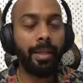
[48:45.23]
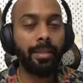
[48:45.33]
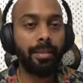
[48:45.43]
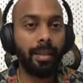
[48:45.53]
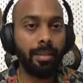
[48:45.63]

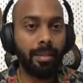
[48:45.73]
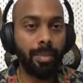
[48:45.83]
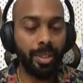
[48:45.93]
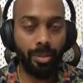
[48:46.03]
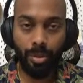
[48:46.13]
that's the
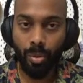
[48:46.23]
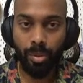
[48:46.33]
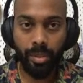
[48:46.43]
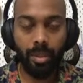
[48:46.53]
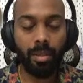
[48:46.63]
business
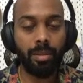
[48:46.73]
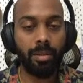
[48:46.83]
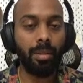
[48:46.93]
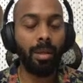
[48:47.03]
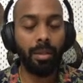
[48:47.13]
goals
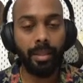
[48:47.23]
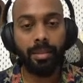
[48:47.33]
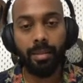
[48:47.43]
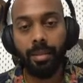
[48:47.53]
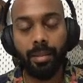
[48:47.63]

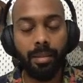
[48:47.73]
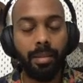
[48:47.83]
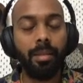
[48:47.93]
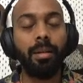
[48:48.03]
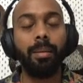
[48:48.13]
context,
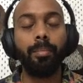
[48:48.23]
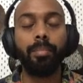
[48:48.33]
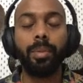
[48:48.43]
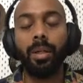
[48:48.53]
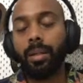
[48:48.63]
and
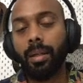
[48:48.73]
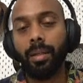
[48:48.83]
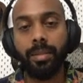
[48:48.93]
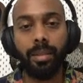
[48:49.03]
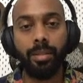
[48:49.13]

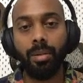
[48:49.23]
culture is